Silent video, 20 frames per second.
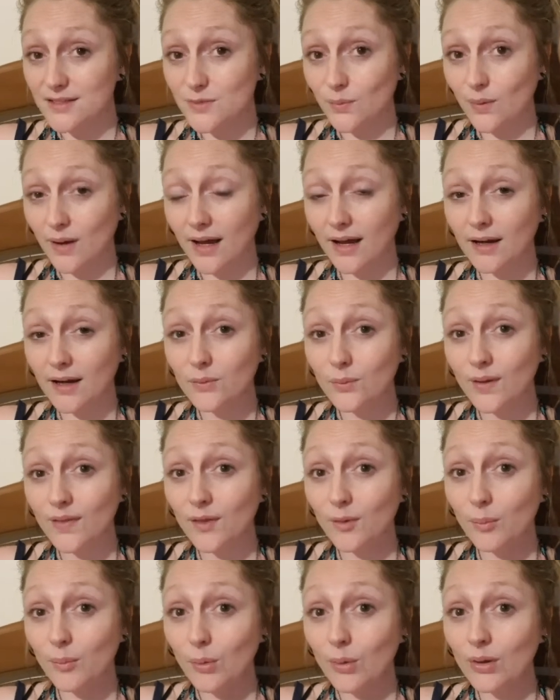as well,
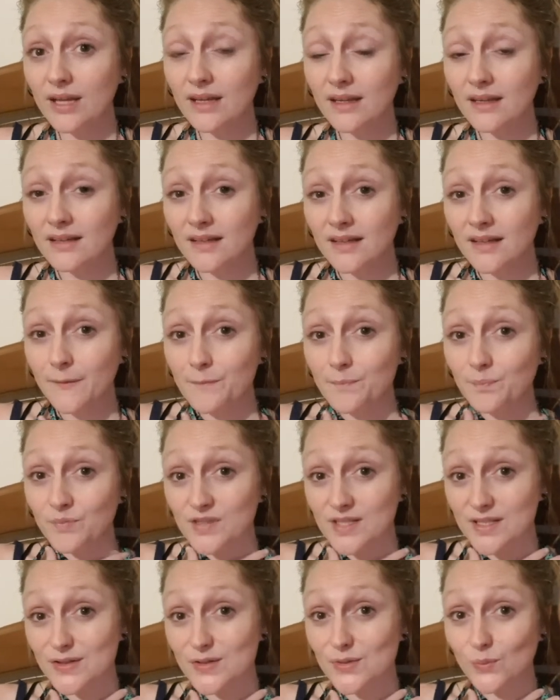when the body
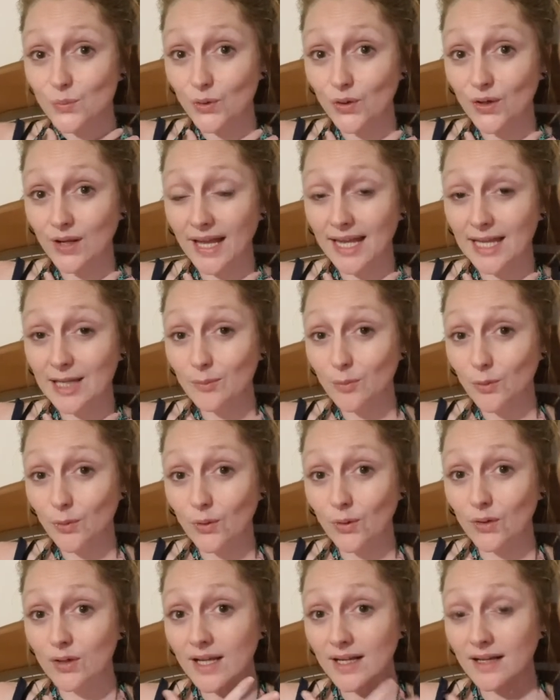doesn't work
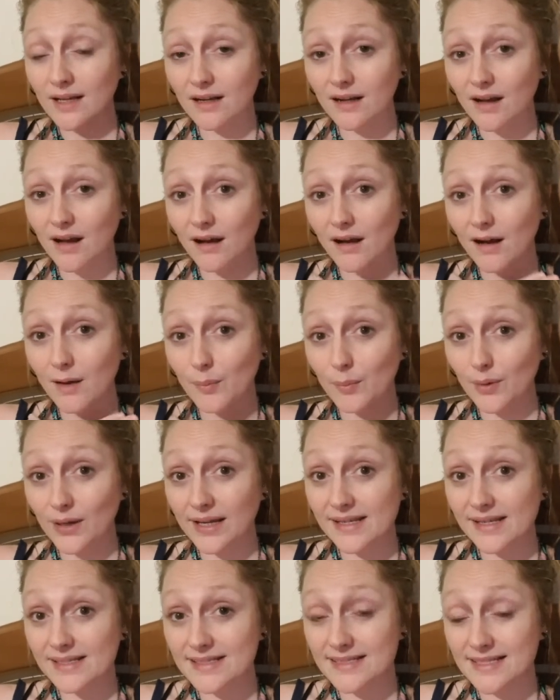anymore, like a car
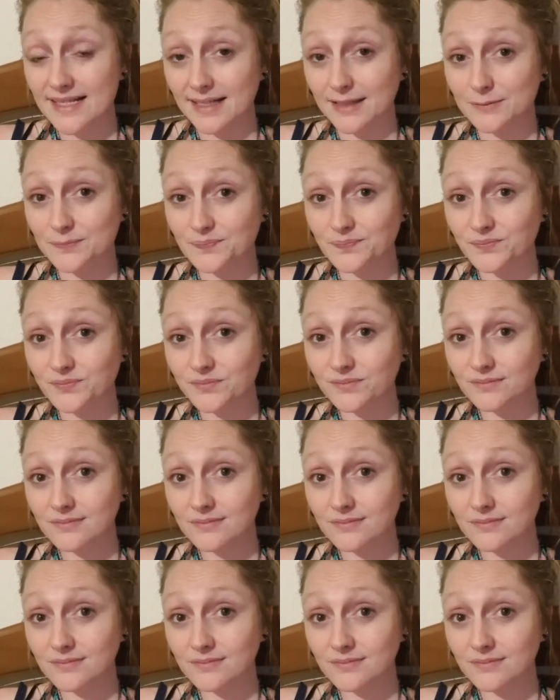breaking down,